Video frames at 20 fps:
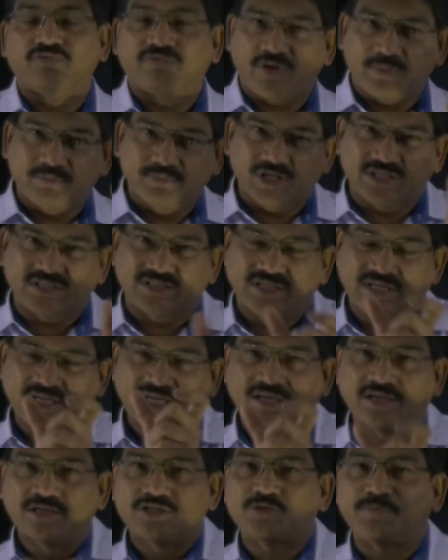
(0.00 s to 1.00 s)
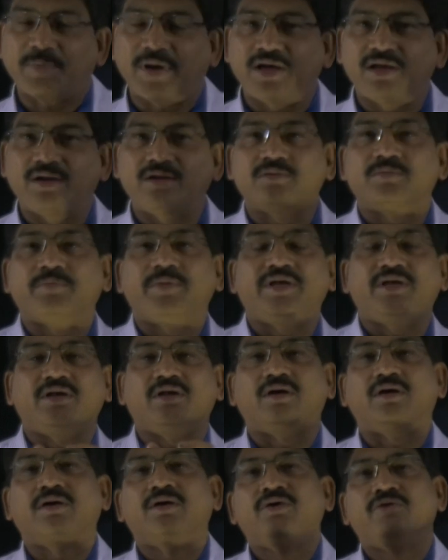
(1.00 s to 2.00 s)
From that small,
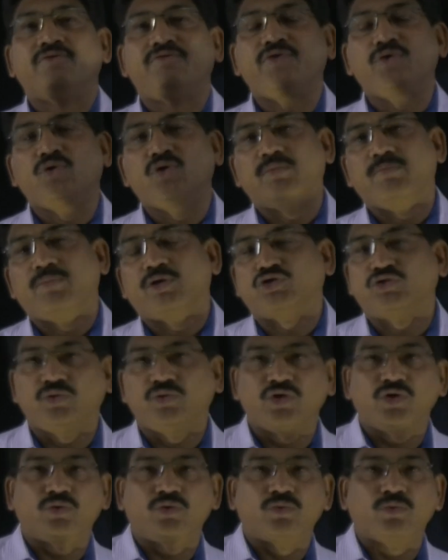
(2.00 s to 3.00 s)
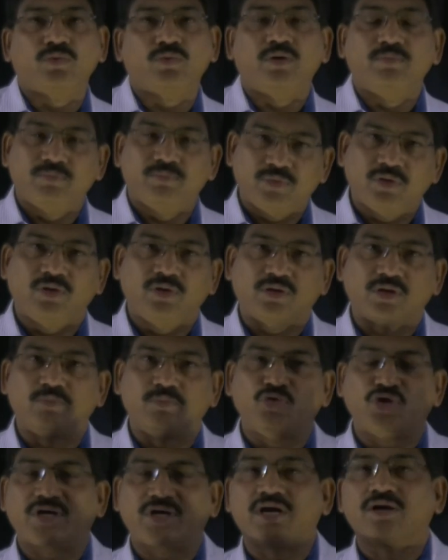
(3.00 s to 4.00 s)
few numbers only you have to
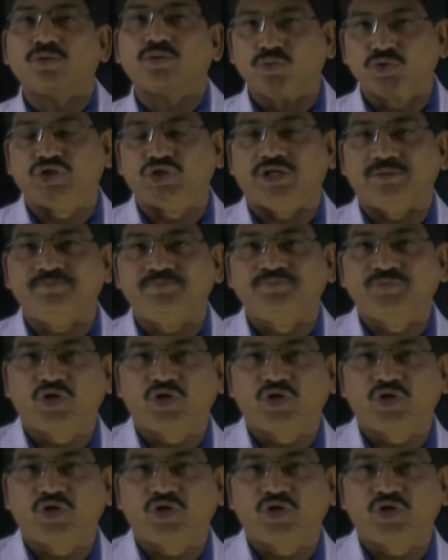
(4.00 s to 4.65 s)
come to a conclusion.